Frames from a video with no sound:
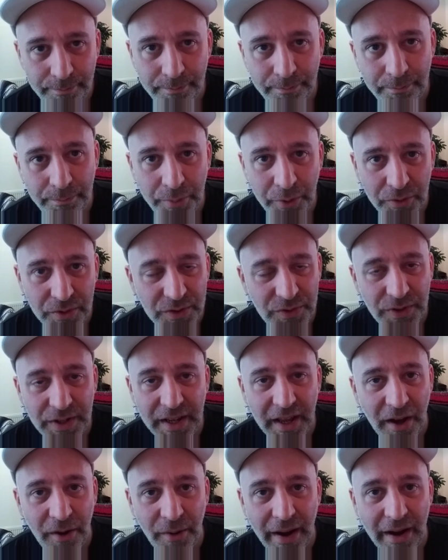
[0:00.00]
put this
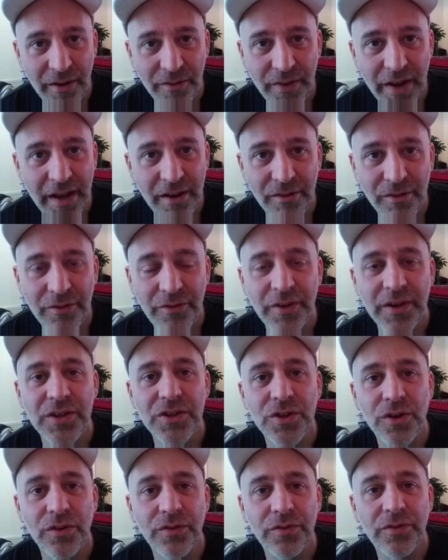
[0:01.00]
video out there and
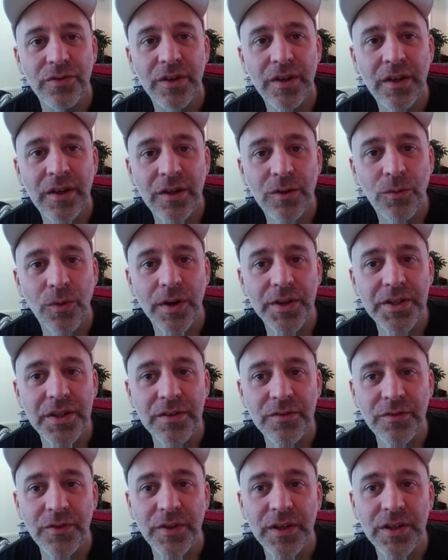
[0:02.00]
finish off what I
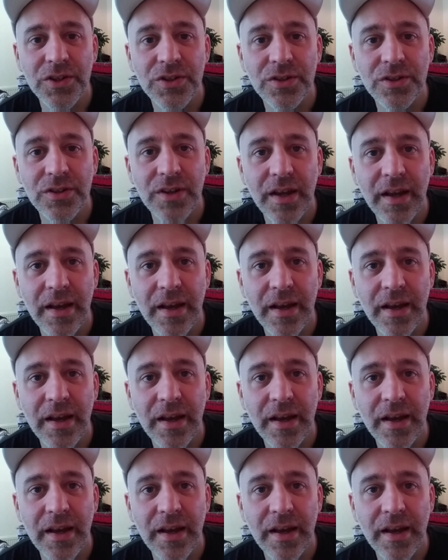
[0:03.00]
didn't finish